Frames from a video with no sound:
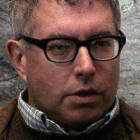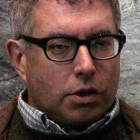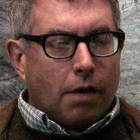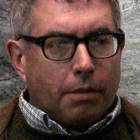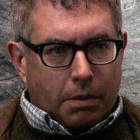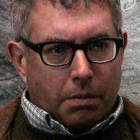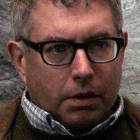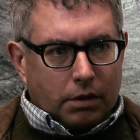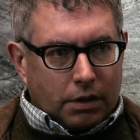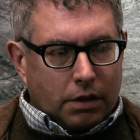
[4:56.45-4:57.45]

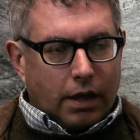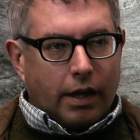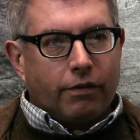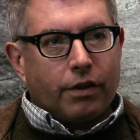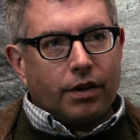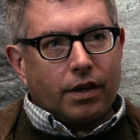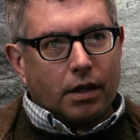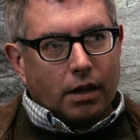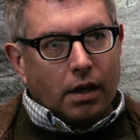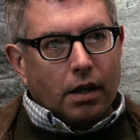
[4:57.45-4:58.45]
dominable, not
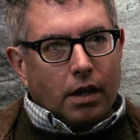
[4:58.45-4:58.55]
everything